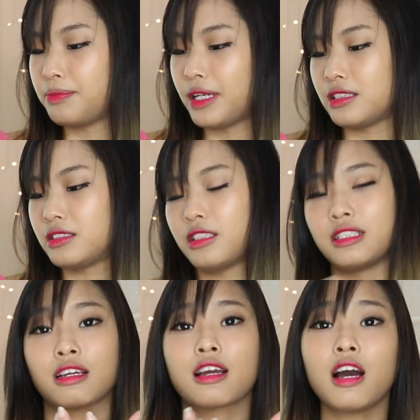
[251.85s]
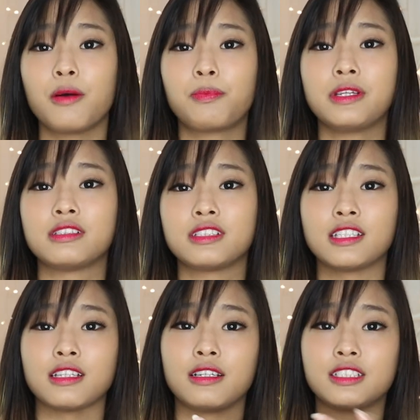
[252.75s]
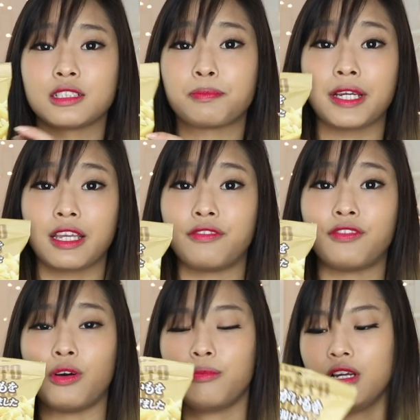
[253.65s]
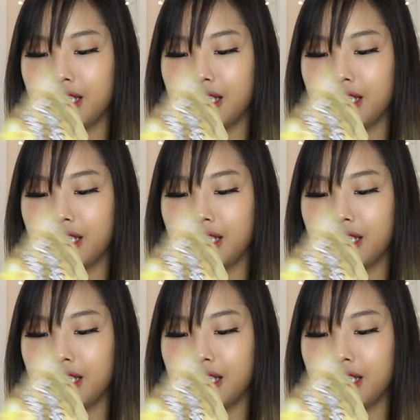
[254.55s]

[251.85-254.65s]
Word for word: but it's not in a cup, it's in a, just a packet form.